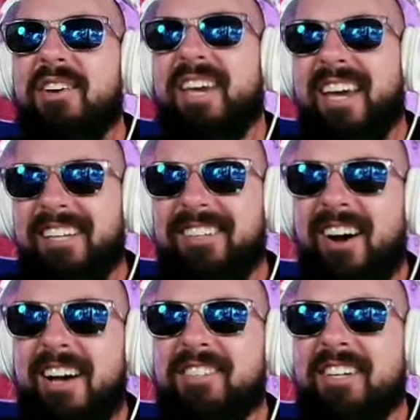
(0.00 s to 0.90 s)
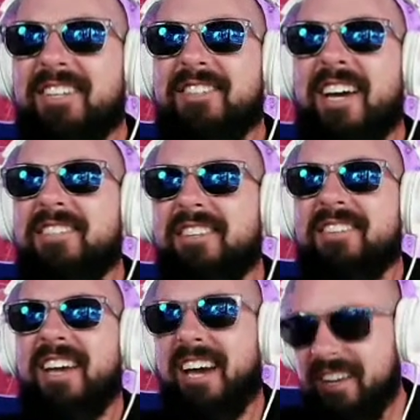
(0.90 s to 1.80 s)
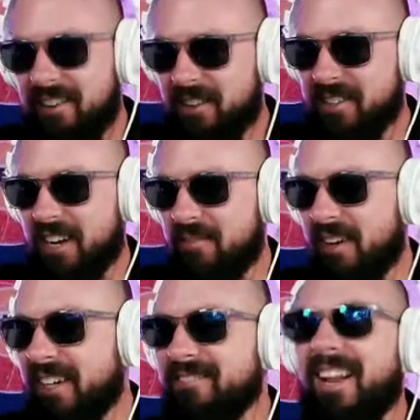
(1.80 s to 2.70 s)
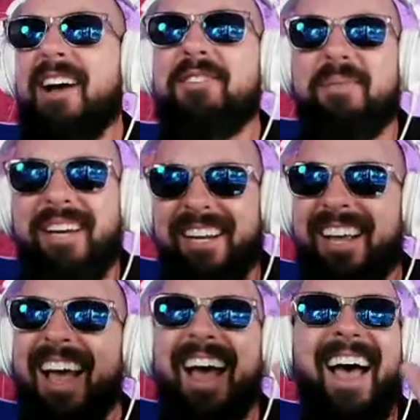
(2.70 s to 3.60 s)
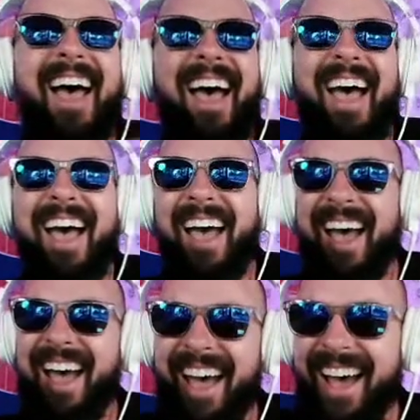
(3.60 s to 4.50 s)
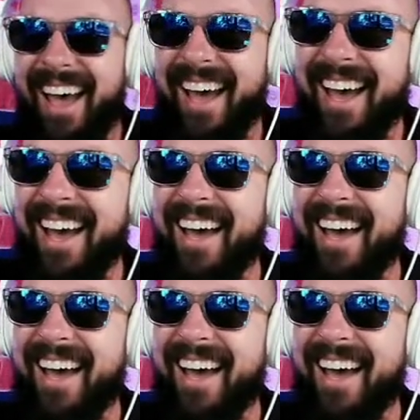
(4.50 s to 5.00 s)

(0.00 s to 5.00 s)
Are you kidding, Hoss? Look at the size of this guy. You know he's not a vegan. No, I'm just playing. Not